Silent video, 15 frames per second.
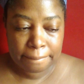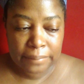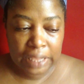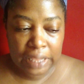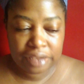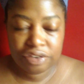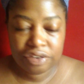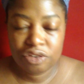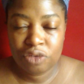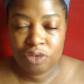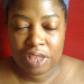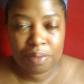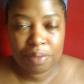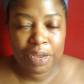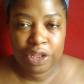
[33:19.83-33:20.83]
going to do
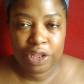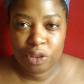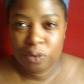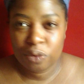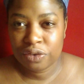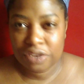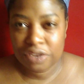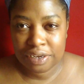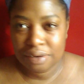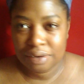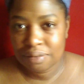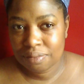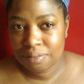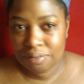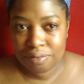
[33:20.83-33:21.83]
like my closing
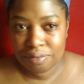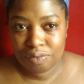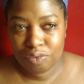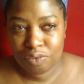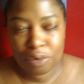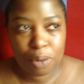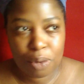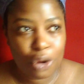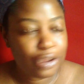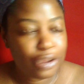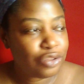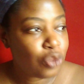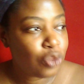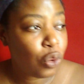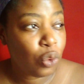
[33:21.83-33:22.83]

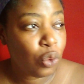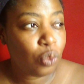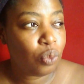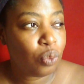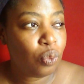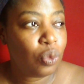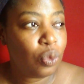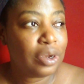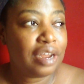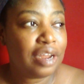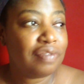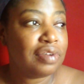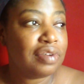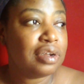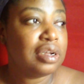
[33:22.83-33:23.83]
remarks or
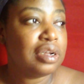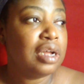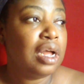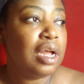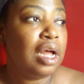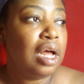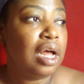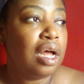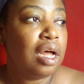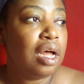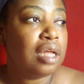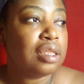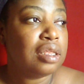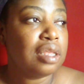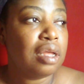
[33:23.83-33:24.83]
whatever.
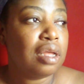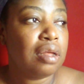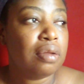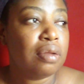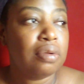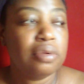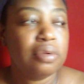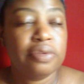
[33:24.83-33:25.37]
So